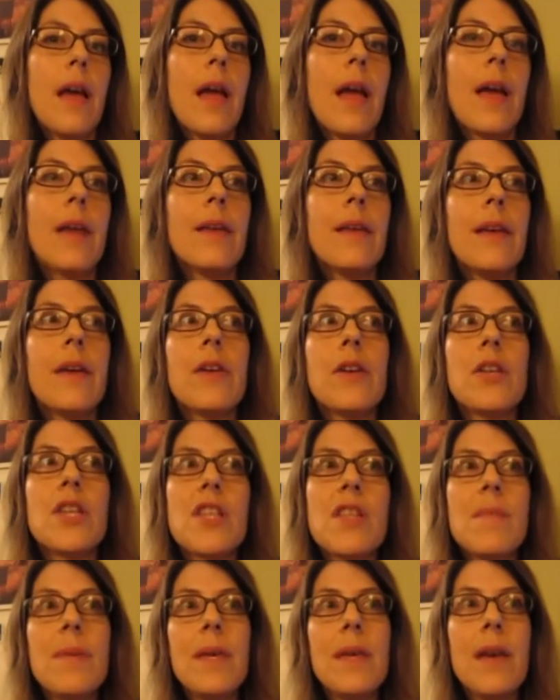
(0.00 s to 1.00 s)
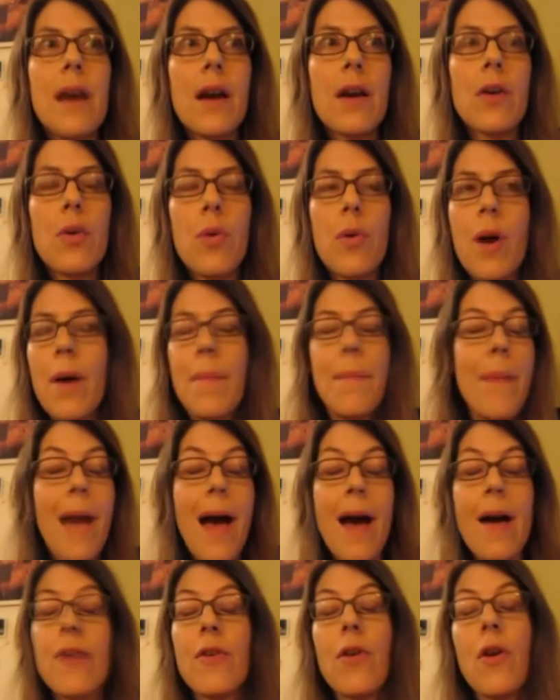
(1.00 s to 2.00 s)
And it could just be a
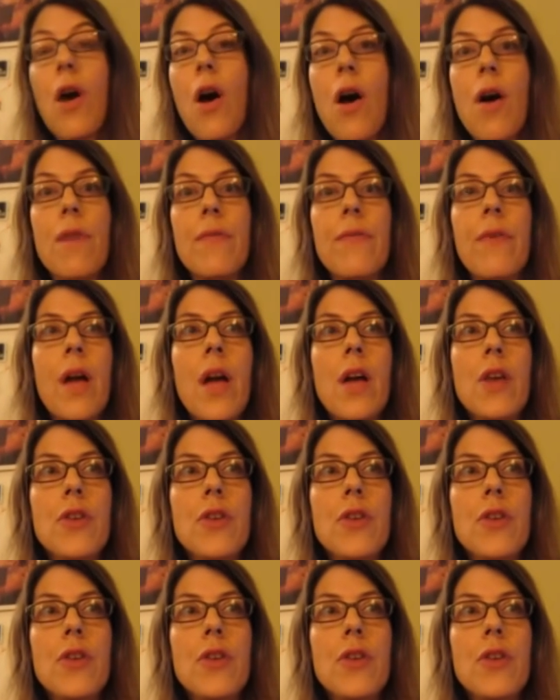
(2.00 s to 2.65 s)
matter of